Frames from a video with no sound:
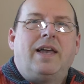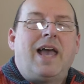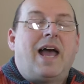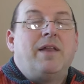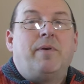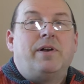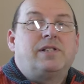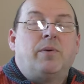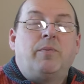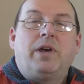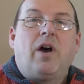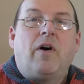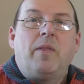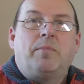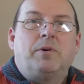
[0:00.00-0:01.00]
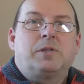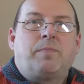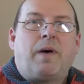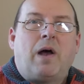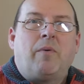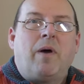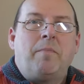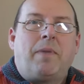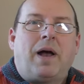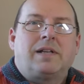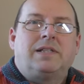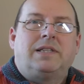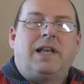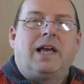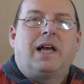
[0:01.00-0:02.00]
yeah, anyway, so we got the bus back, went
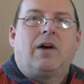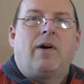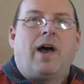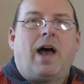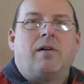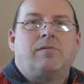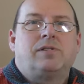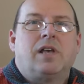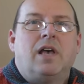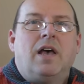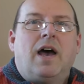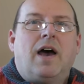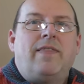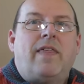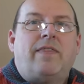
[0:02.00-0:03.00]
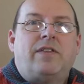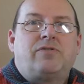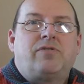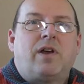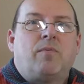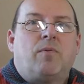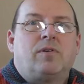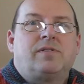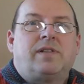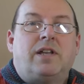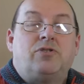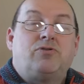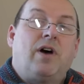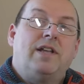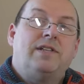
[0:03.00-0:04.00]
back to the Lego House, and then the trick was
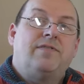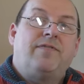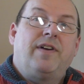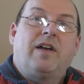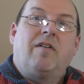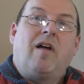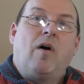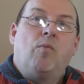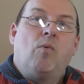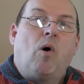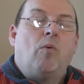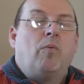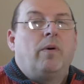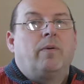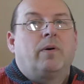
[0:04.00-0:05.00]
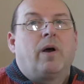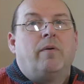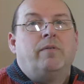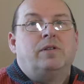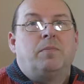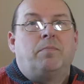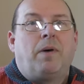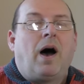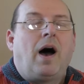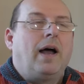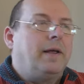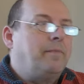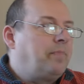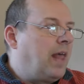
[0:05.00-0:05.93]
then trying to figure out what we were going to buy.